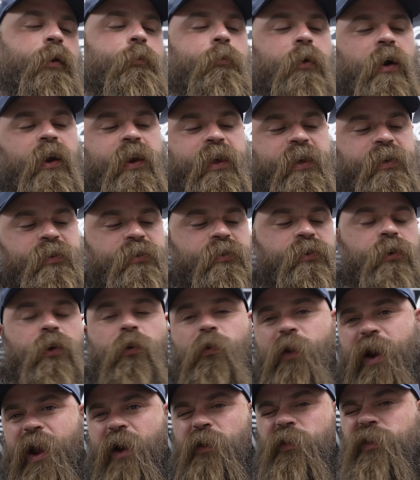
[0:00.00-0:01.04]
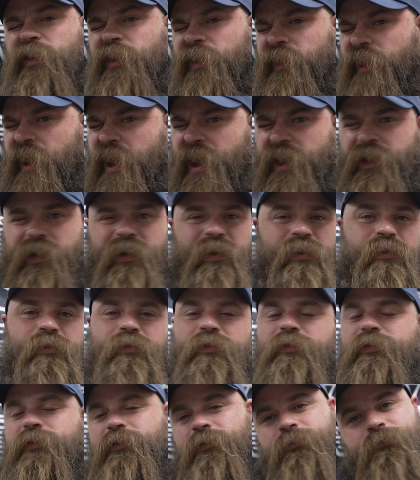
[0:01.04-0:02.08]
bodies around a lot
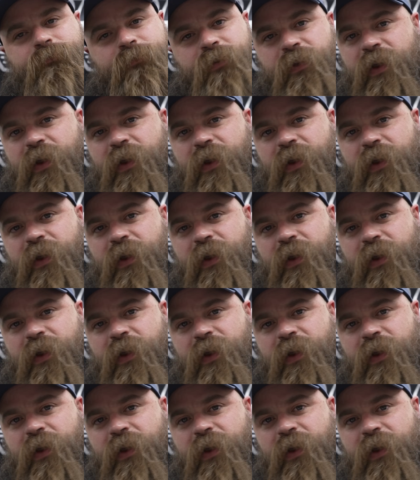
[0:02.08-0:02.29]
because